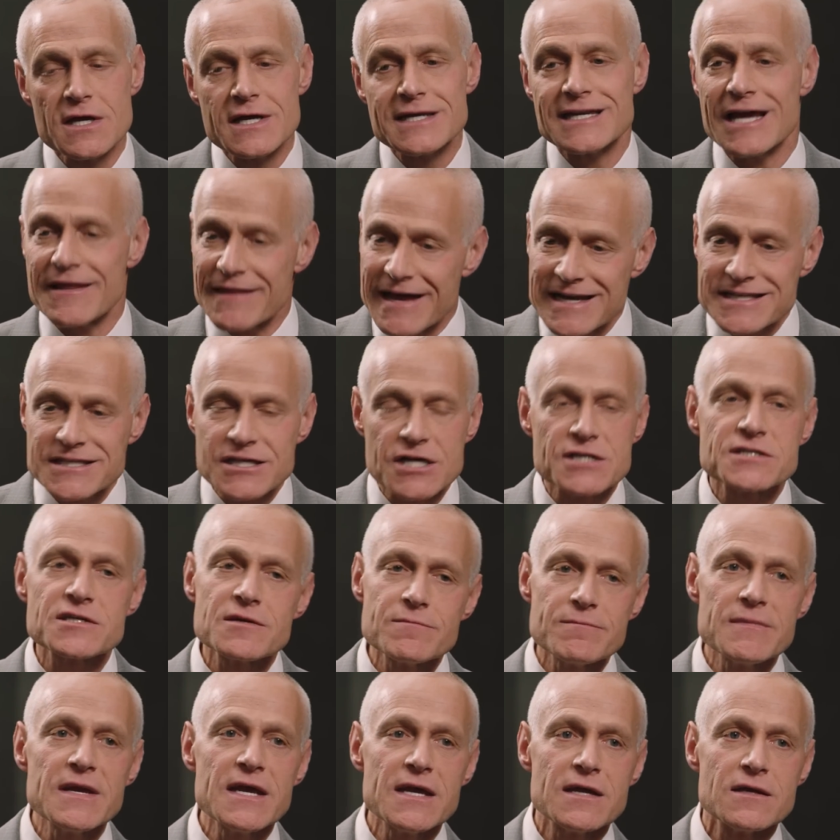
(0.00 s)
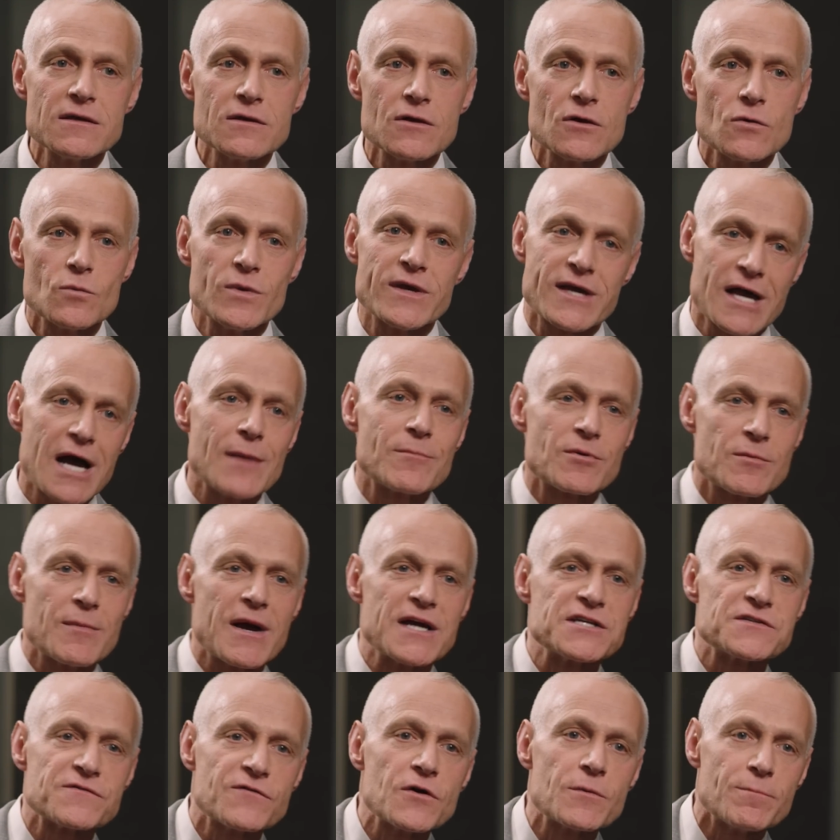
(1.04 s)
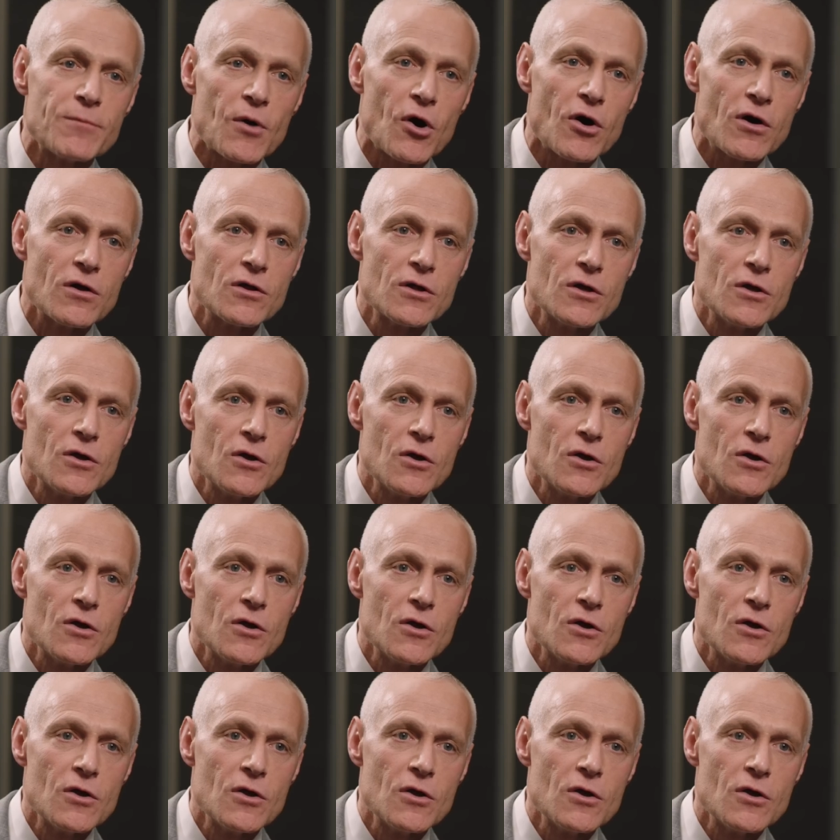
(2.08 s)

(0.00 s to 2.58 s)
Now that doesn't mean we compromise football.